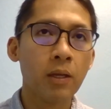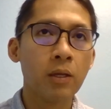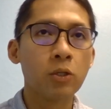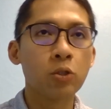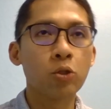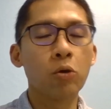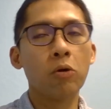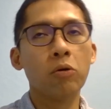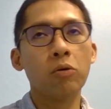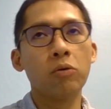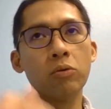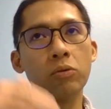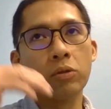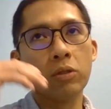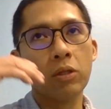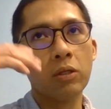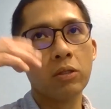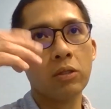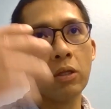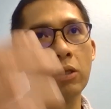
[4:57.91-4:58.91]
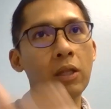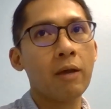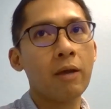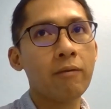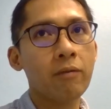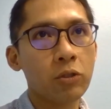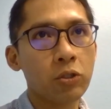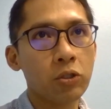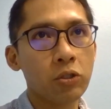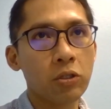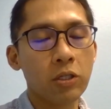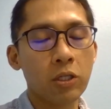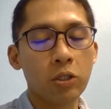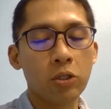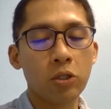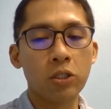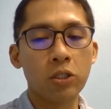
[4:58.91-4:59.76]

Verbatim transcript: So the the levels you need to